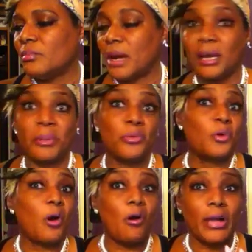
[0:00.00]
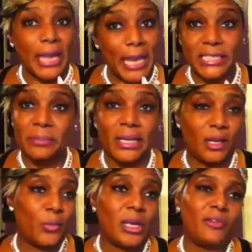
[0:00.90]
them a new car, cash
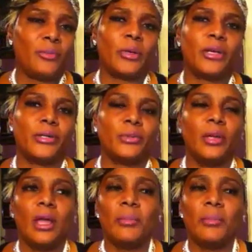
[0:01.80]
money, whatever you want to do.